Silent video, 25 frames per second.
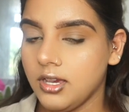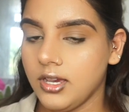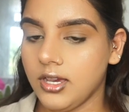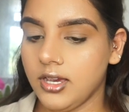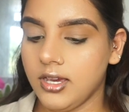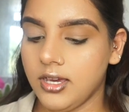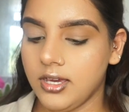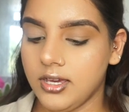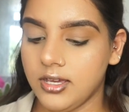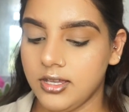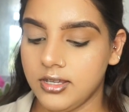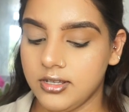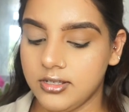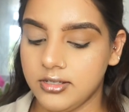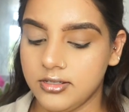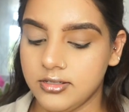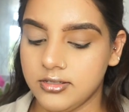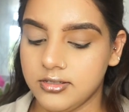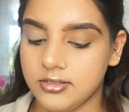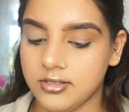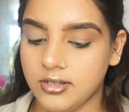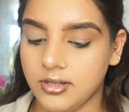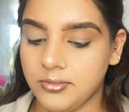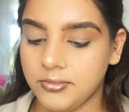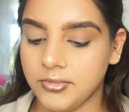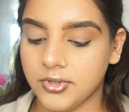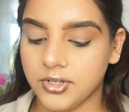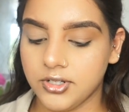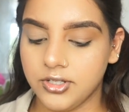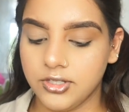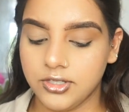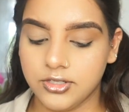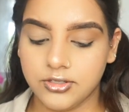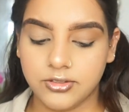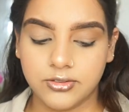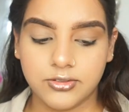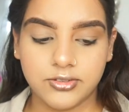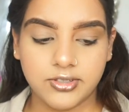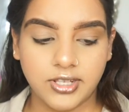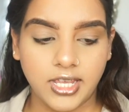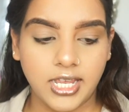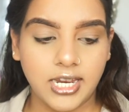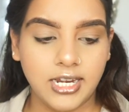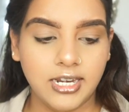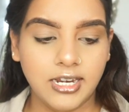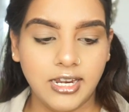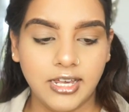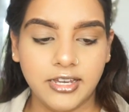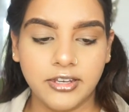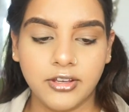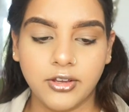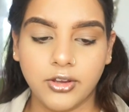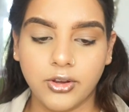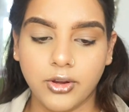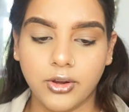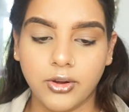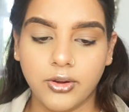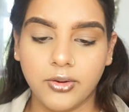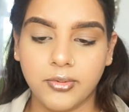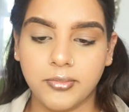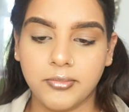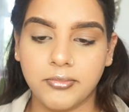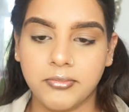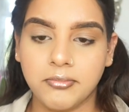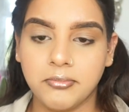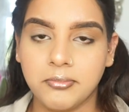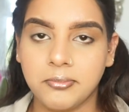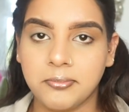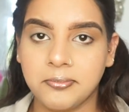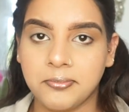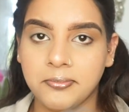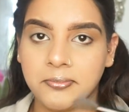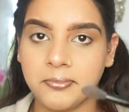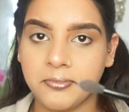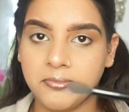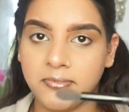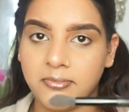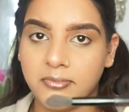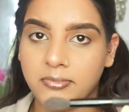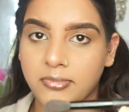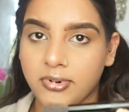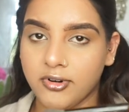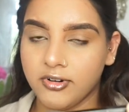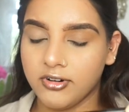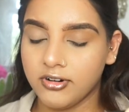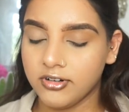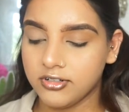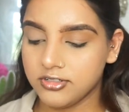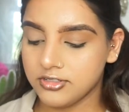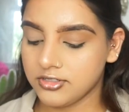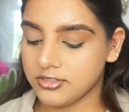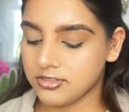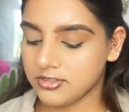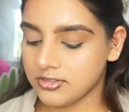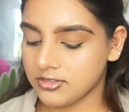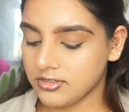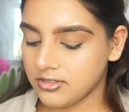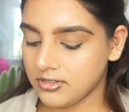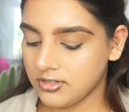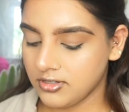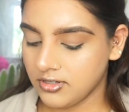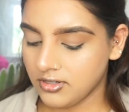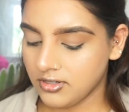and I'm going to use a Lancome brush,